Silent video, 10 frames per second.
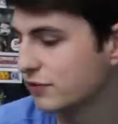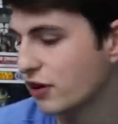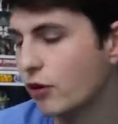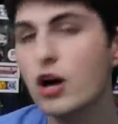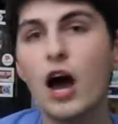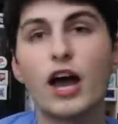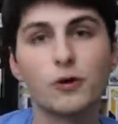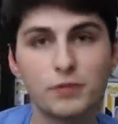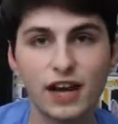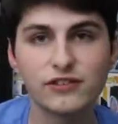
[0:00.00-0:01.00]
So I
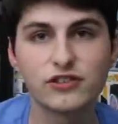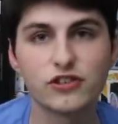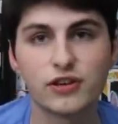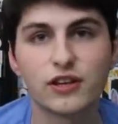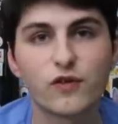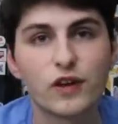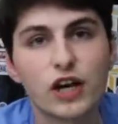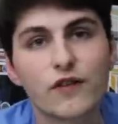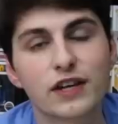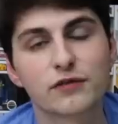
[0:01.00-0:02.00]
hope you guys enjoyed this
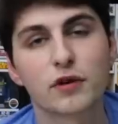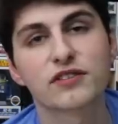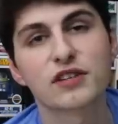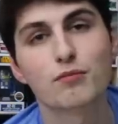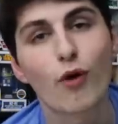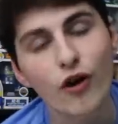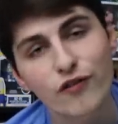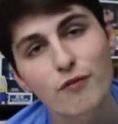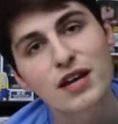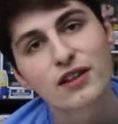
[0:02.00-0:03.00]
video. If you guys want to see more
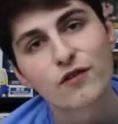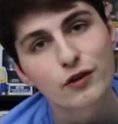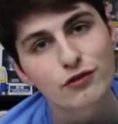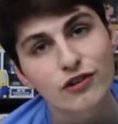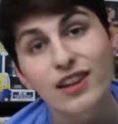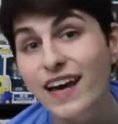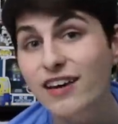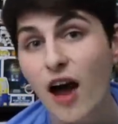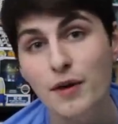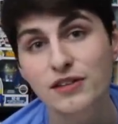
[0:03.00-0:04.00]
from me in the future,
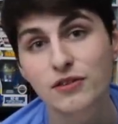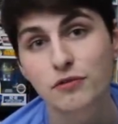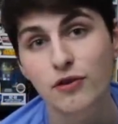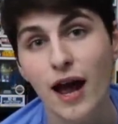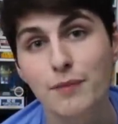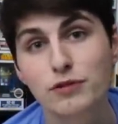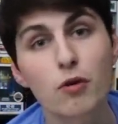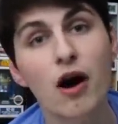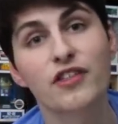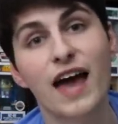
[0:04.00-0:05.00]
like, comment, subscribe,
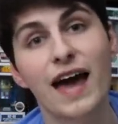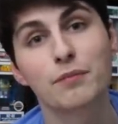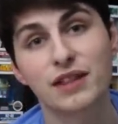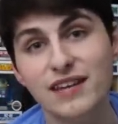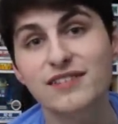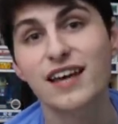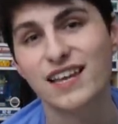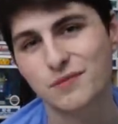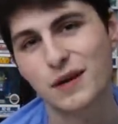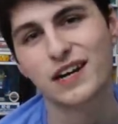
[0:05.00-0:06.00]
do all that. But this
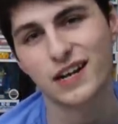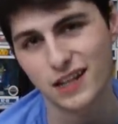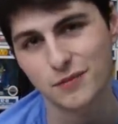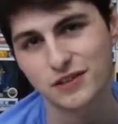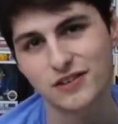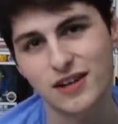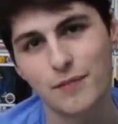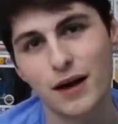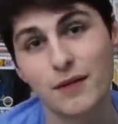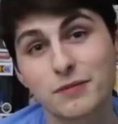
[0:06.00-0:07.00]
has been another episode of
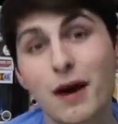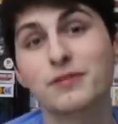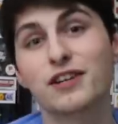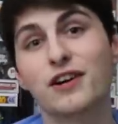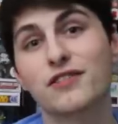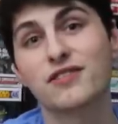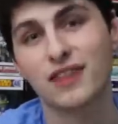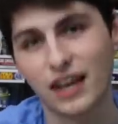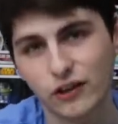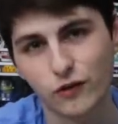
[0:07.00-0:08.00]
Top Pops. Popsters,
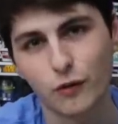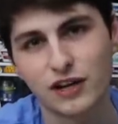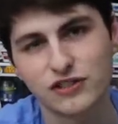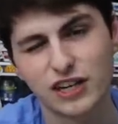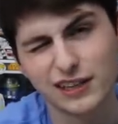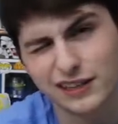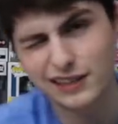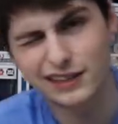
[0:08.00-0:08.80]
thanks for watching.